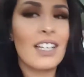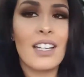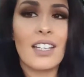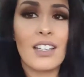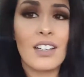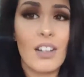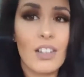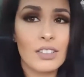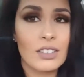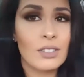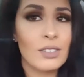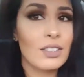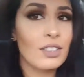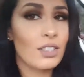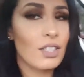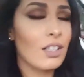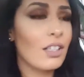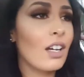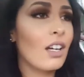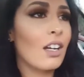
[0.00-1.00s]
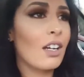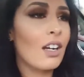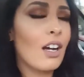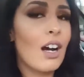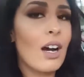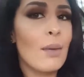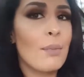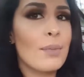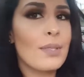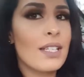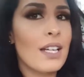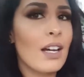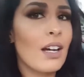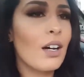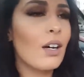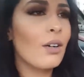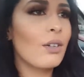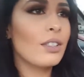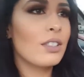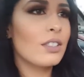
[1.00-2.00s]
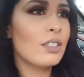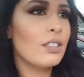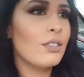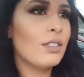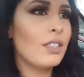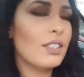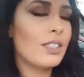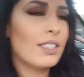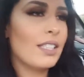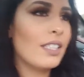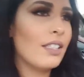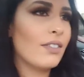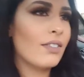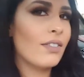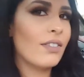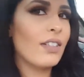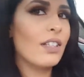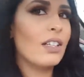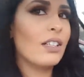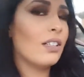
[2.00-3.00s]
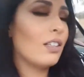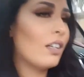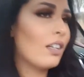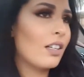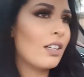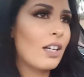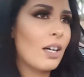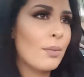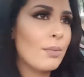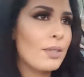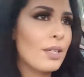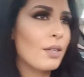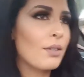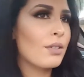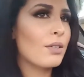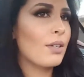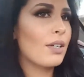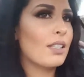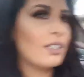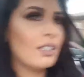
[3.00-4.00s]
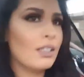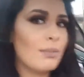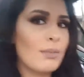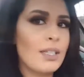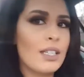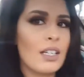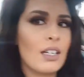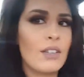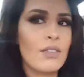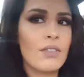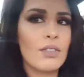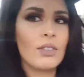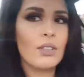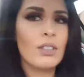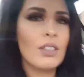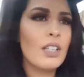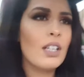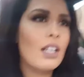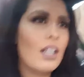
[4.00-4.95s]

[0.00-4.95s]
and also there's a lot of cops out. It's New Year's Eve, a lot of cops out, so I need to be careful.